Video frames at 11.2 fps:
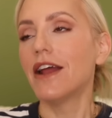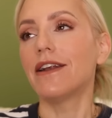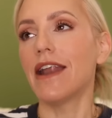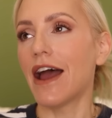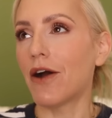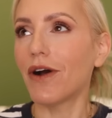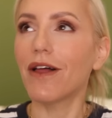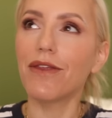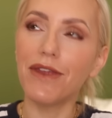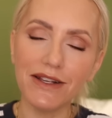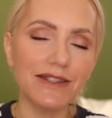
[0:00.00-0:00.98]
Now,
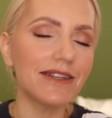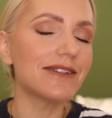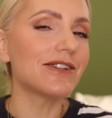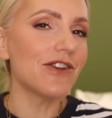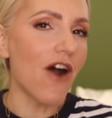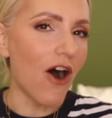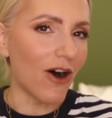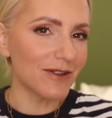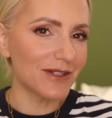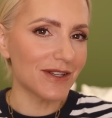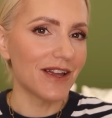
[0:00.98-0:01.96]
this is
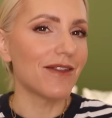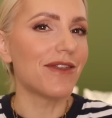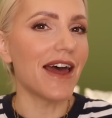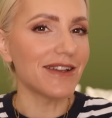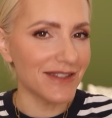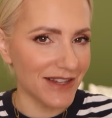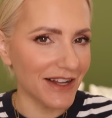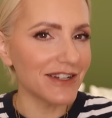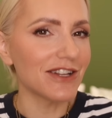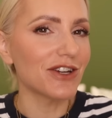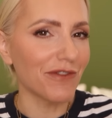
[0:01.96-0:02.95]
not their
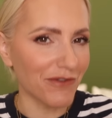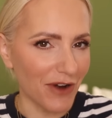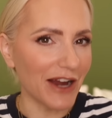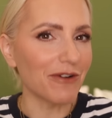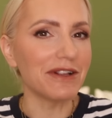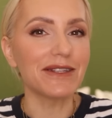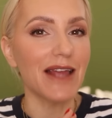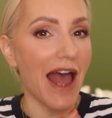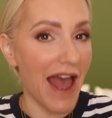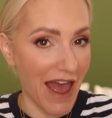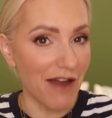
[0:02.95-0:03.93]
signature fragrance
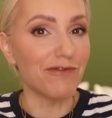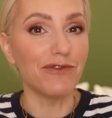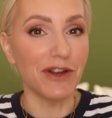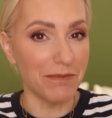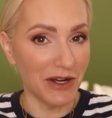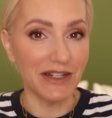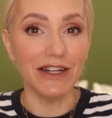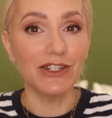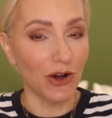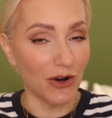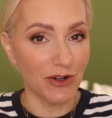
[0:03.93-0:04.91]
that everybody
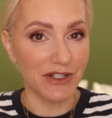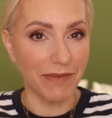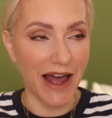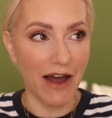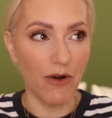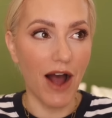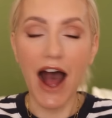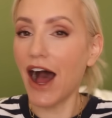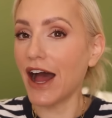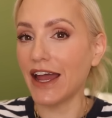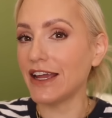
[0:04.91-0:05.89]
talks about.
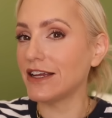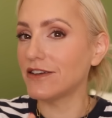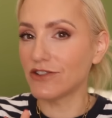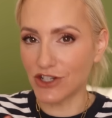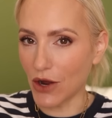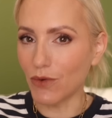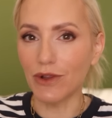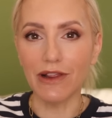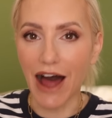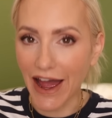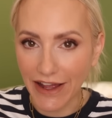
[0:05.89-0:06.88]
I don't
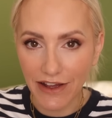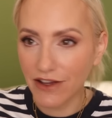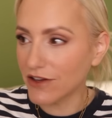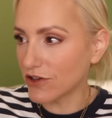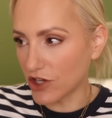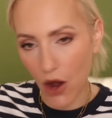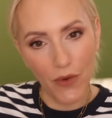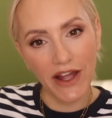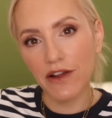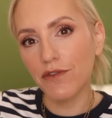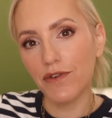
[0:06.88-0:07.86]
like
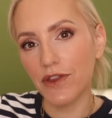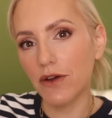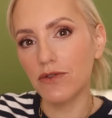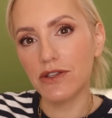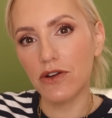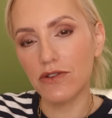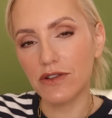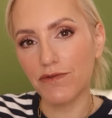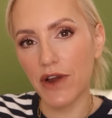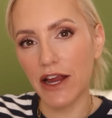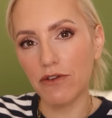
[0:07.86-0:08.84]
going for those sorts of
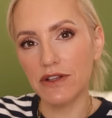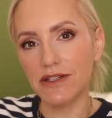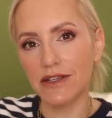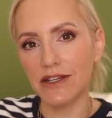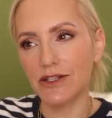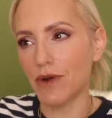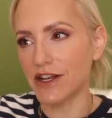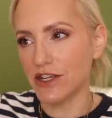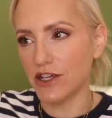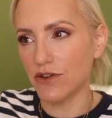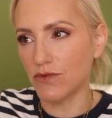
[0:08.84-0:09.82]
fragrances when
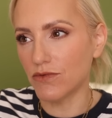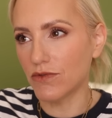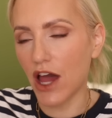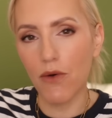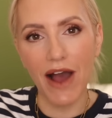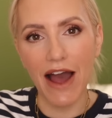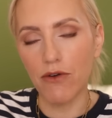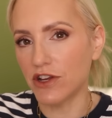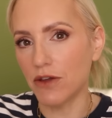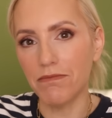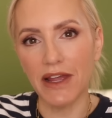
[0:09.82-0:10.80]
you go out
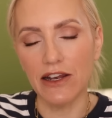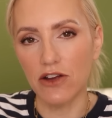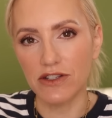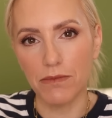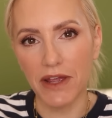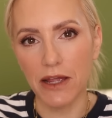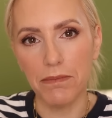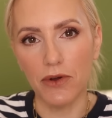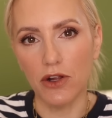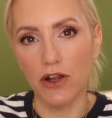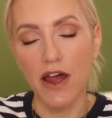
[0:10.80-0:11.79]
and you meet lots of
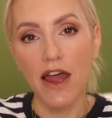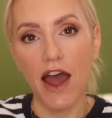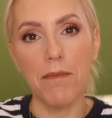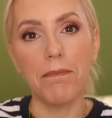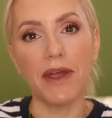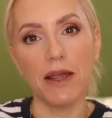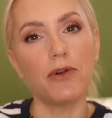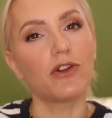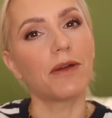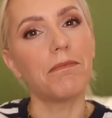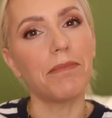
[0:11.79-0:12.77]
people and people
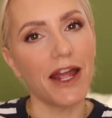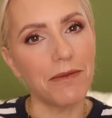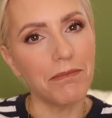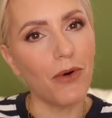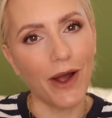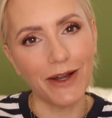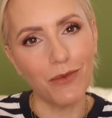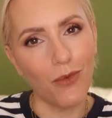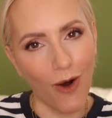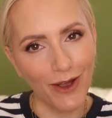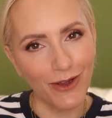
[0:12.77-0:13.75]
can pinpoint
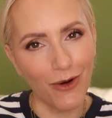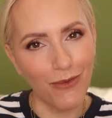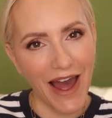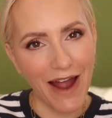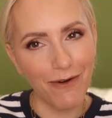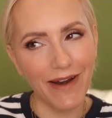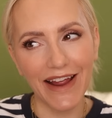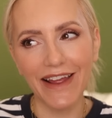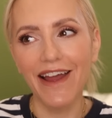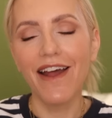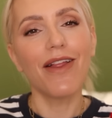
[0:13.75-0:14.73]
what you're
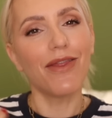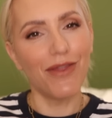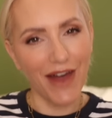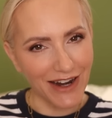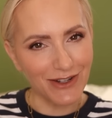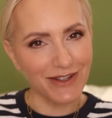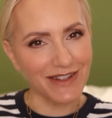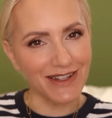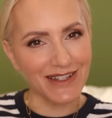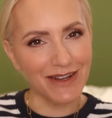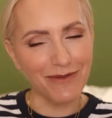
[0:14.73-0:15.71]
wearing. That
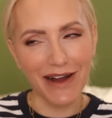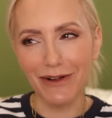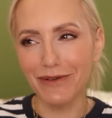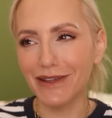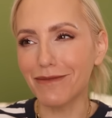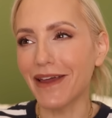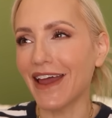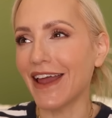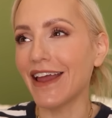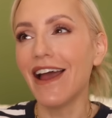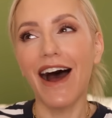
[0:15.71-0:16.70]
doesn't sit well with
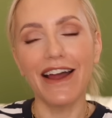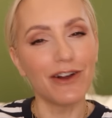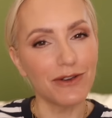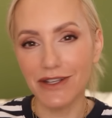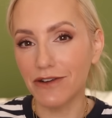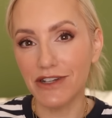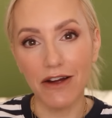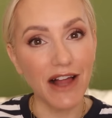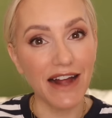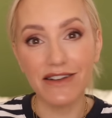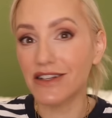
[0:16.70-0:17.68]
me. I also
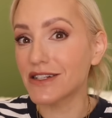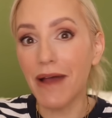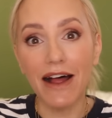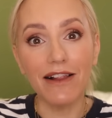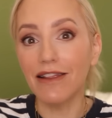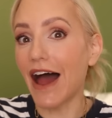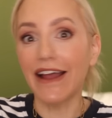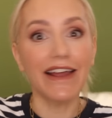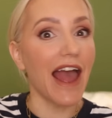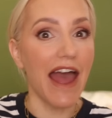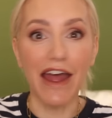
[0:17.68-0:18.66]
don't like to smell
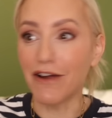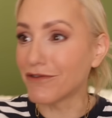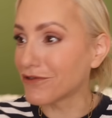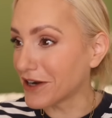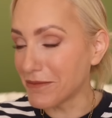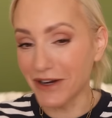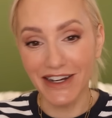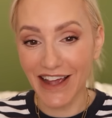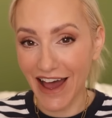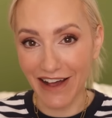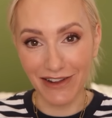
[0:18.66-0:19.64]
like
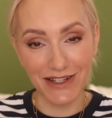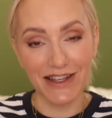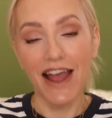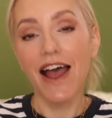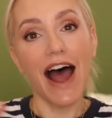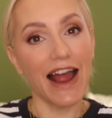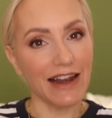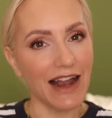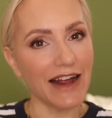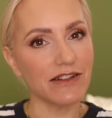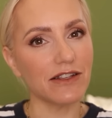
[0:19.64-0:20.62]
everybody else. I
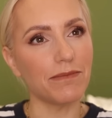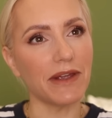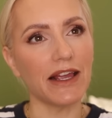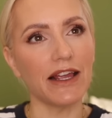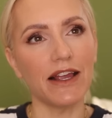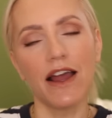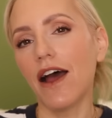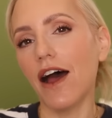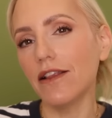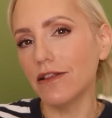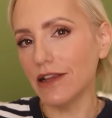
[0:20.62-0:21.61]
like to be
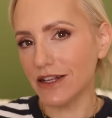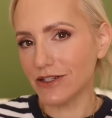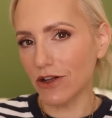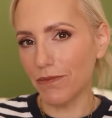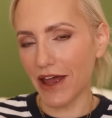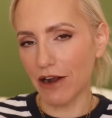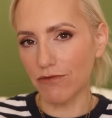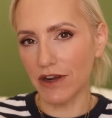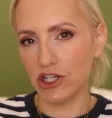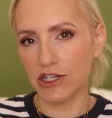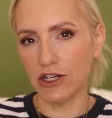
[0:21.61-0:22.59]
a little bit
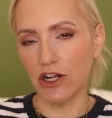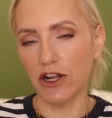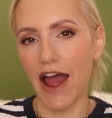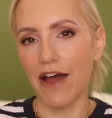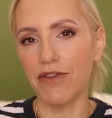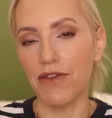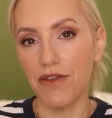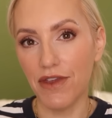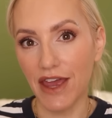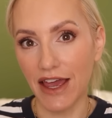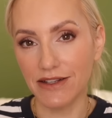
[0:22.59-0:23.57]
original, and
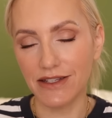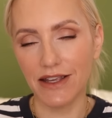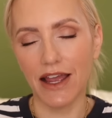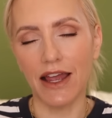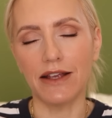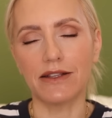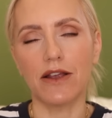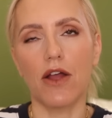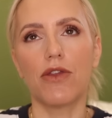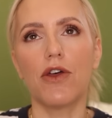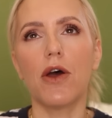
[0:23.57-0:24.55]
this is
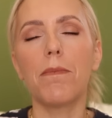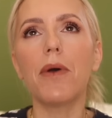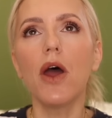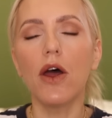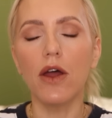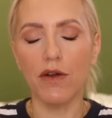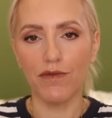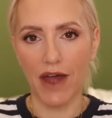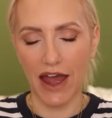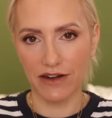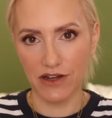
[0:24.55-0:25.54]
the
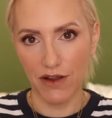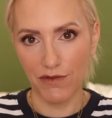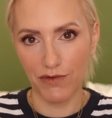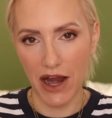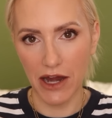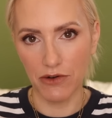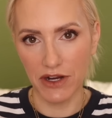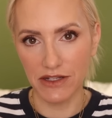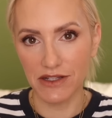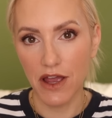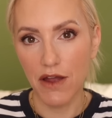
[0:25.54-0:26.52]
perfect
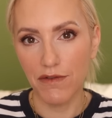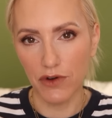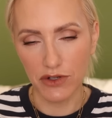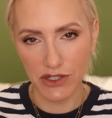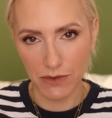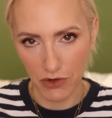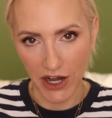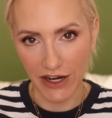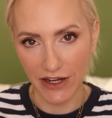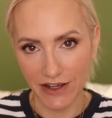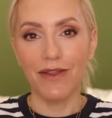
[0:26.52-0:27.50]
fragrance for
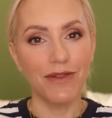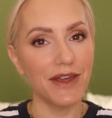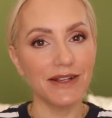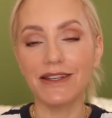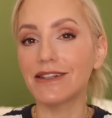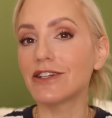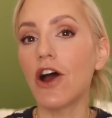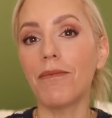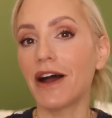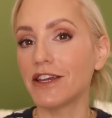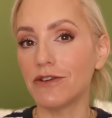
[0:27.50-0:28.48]
spring. This is
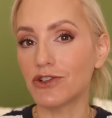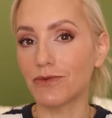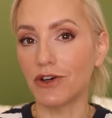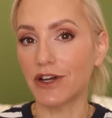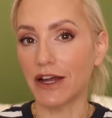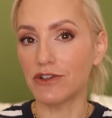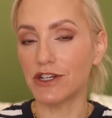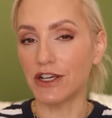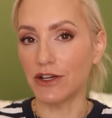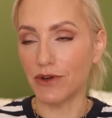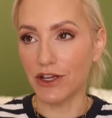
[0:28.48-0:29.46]
not my usual
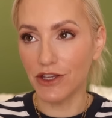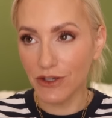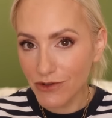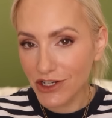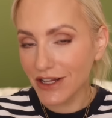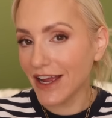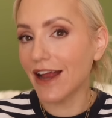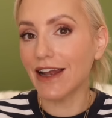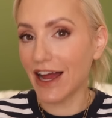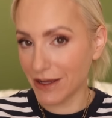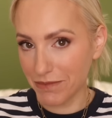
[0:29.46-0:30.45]
go-to. Usually I
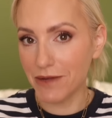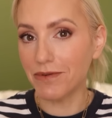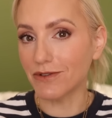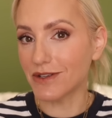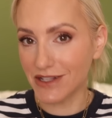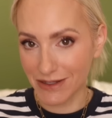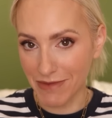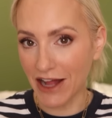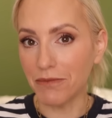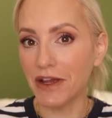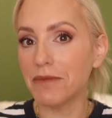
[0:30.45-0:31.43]
like people to
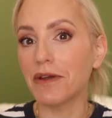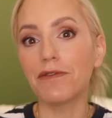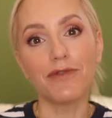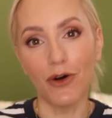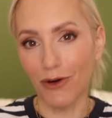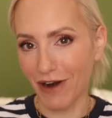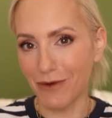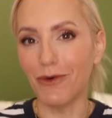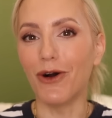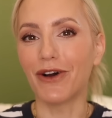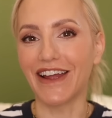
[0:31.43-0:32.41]
smell me before I
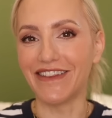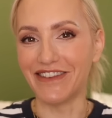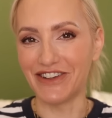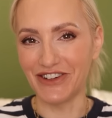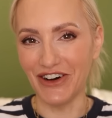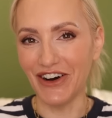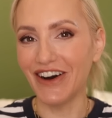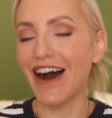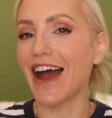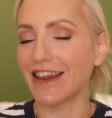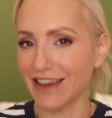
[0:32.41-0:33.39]
walk in the
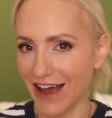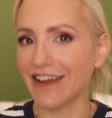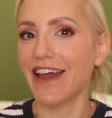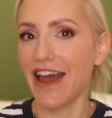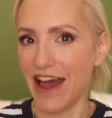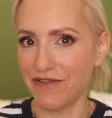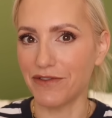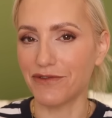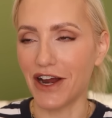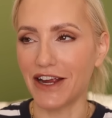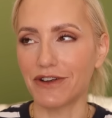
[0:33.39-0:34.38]
door. I like a heavy
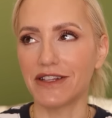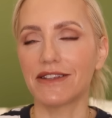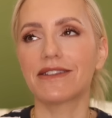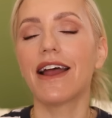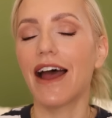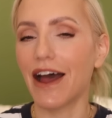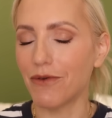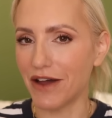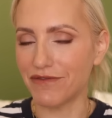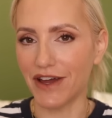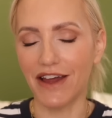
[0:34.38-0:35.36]
fragrance.
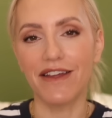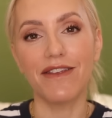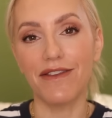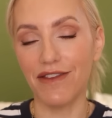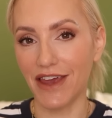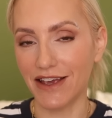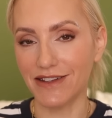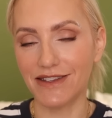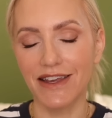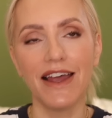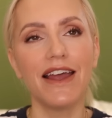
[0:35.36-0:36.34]
However,
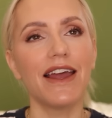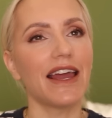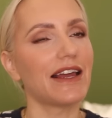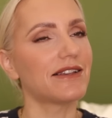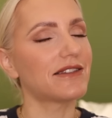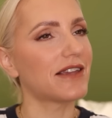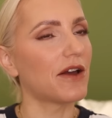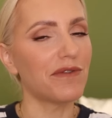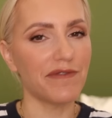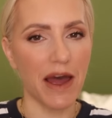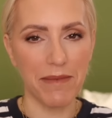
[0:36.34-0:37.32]
this is so
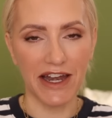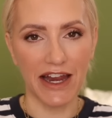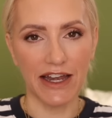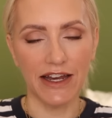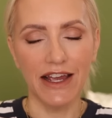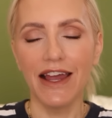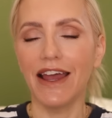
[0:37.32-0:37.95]
feminine.